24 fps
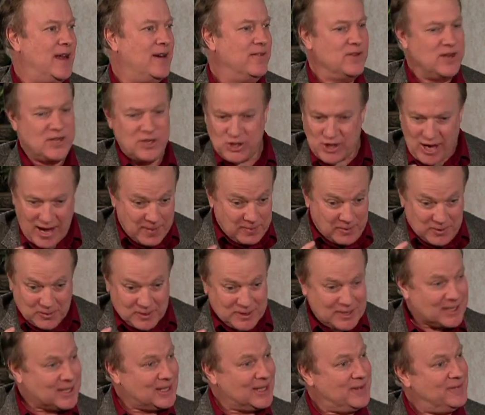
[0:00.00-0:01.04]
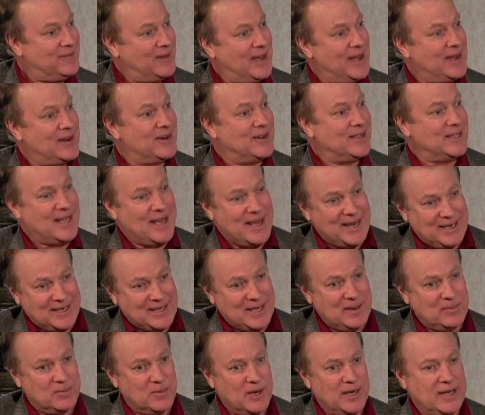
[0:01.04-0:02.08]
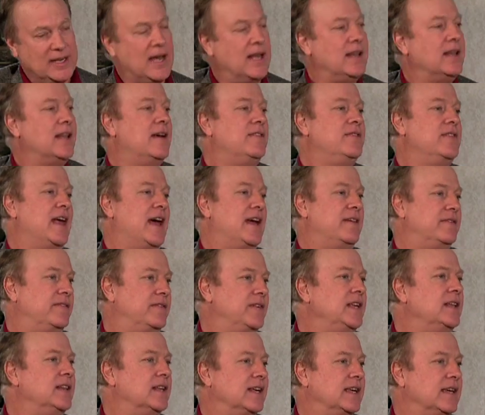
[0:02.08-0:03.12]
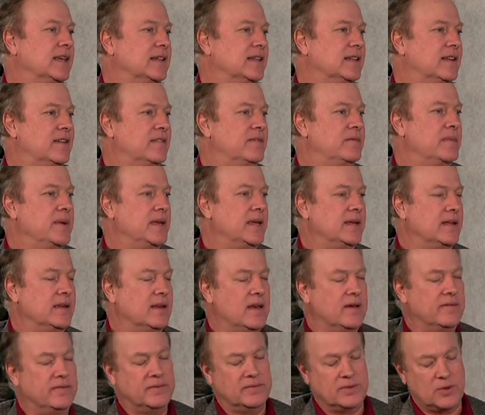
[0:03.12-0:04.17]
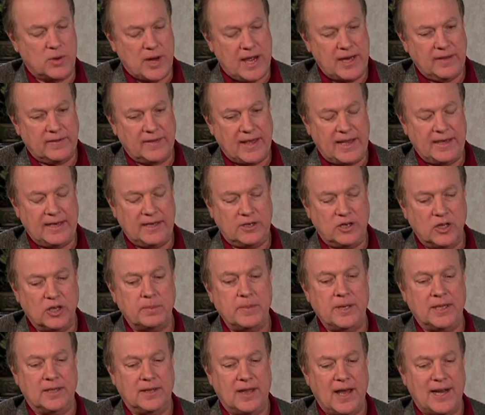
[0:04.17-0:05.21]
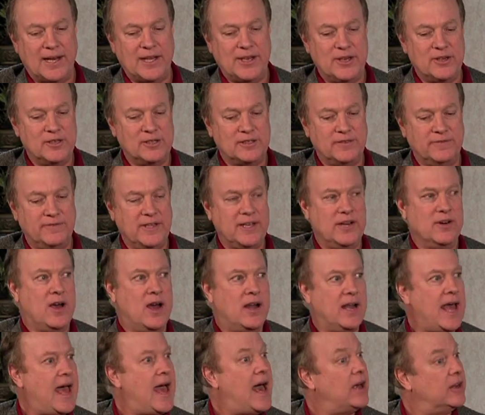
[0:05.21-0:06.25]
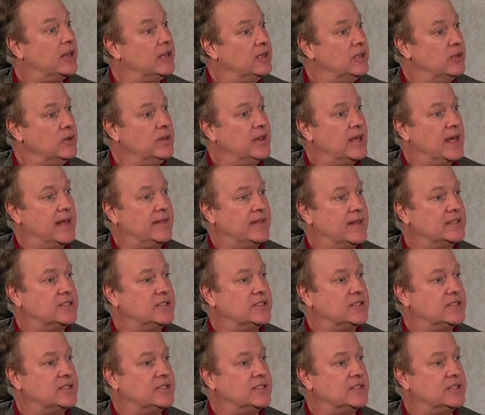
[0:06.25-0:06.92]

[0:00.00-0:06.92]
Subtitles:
Every chapter was a cliffhanger, and you had to keep reading. I loved that feeling of creating that, and it took me a lot of years to figure out how to do that.